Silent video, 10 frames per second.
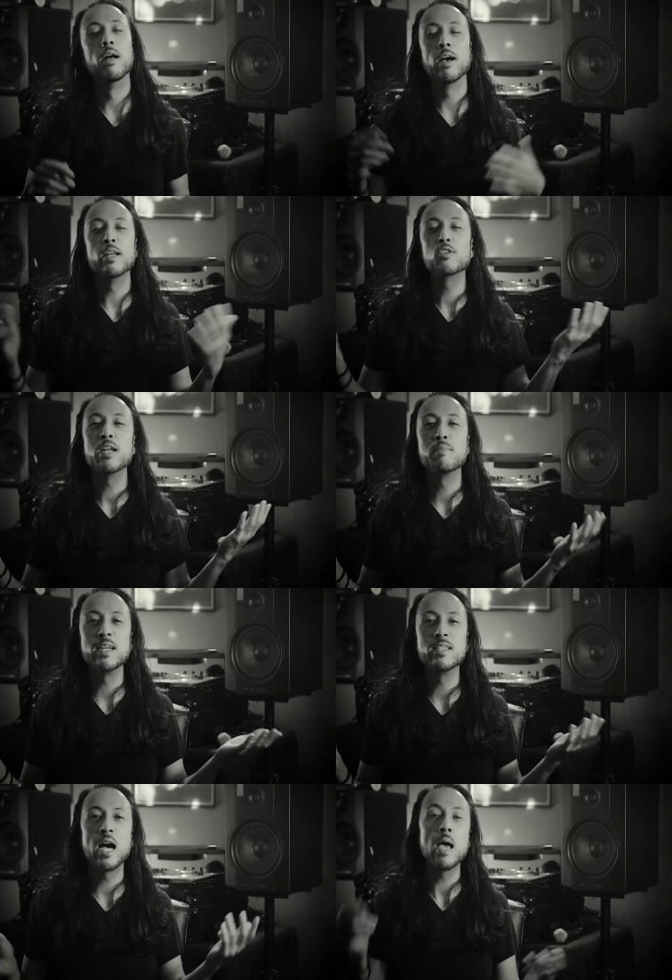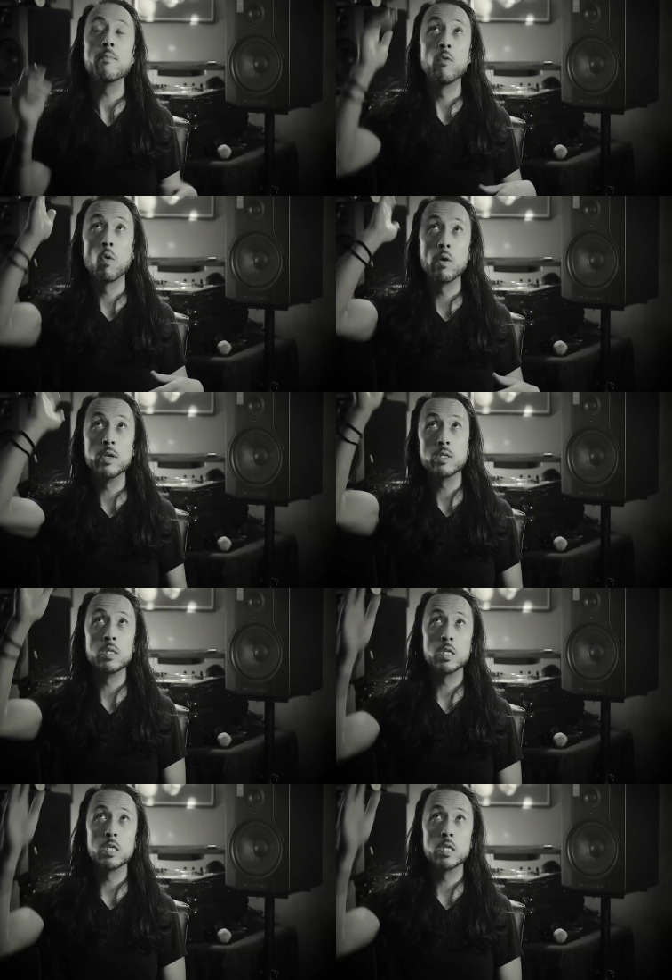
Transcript: I traded my time for this,